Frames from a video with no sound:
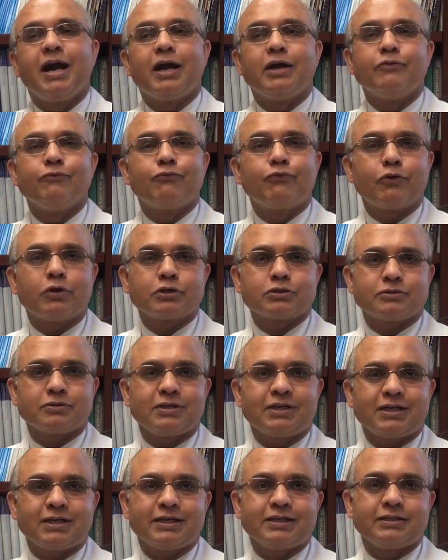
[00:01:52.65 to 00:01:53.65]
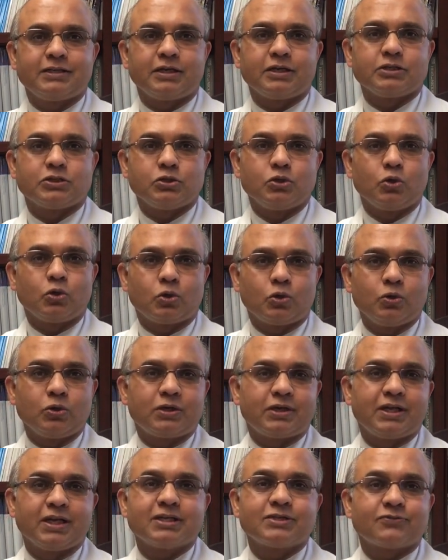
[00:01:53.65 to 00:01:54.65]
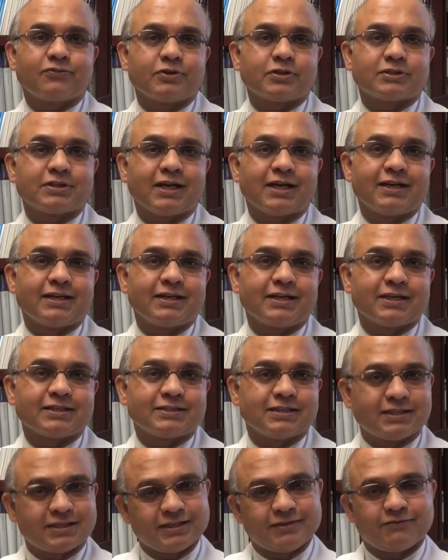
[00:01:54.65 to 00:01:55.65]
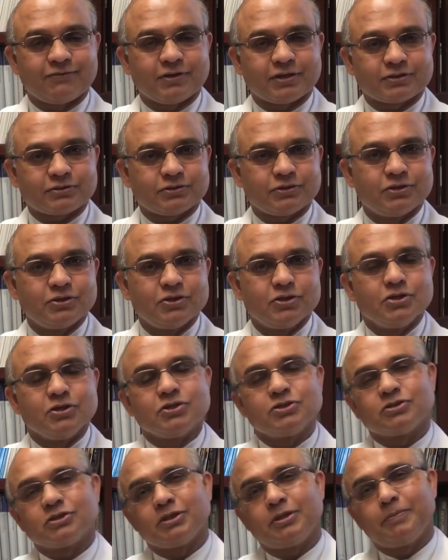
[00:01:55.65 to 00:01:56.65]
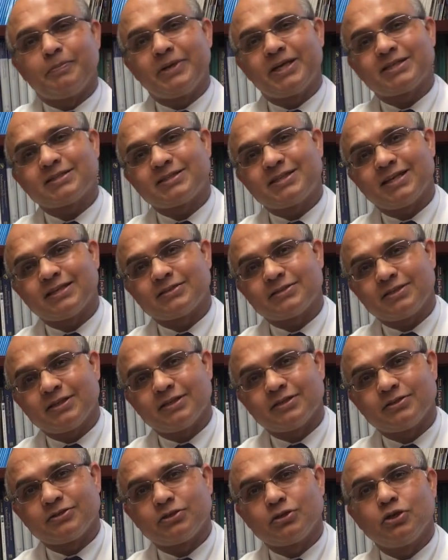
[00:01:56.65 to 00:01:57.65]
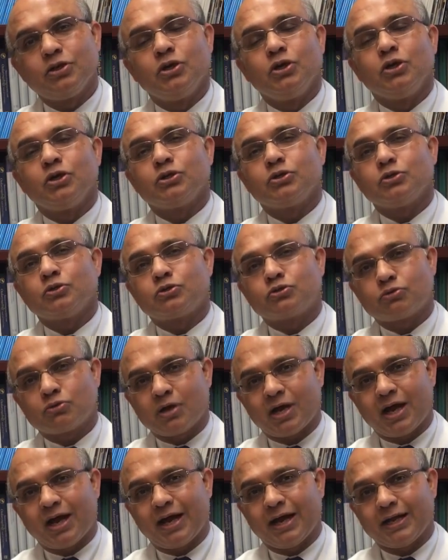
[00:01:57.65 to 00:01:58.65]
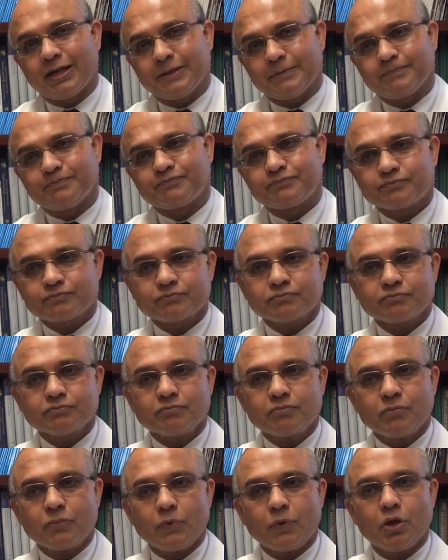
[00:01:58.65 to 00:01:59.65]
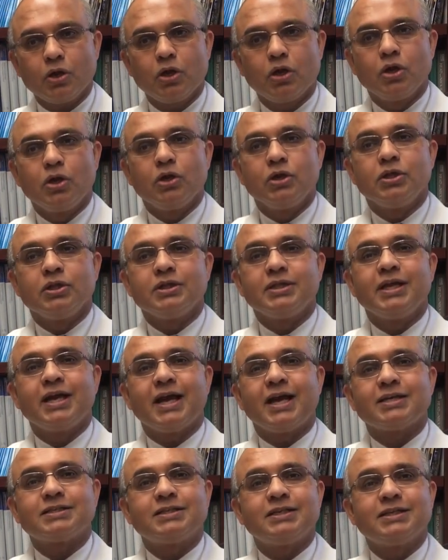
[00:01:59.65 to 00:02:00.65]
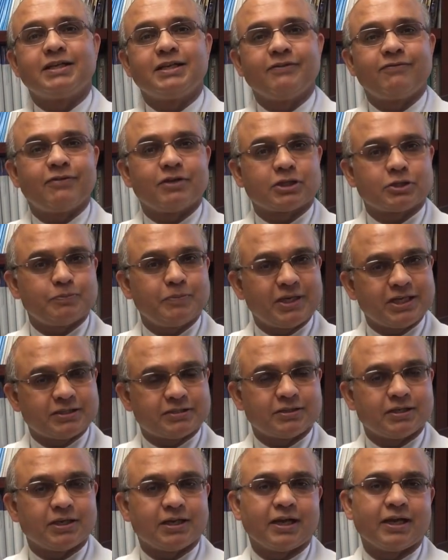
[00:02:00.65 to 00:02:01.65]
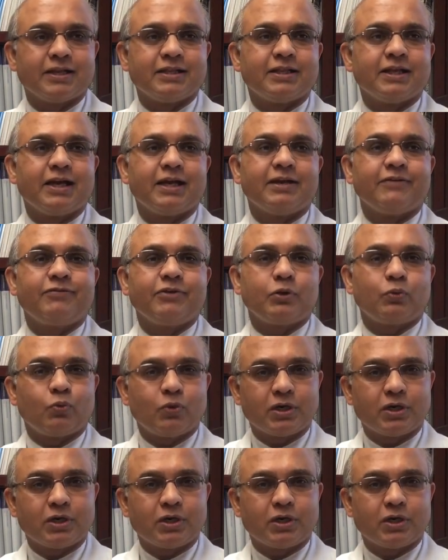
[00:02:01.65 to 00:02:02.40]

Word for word: Unfortunately, there is no good test for silent acid reflux. So the best test is to try the acid reflux medicine. And then if it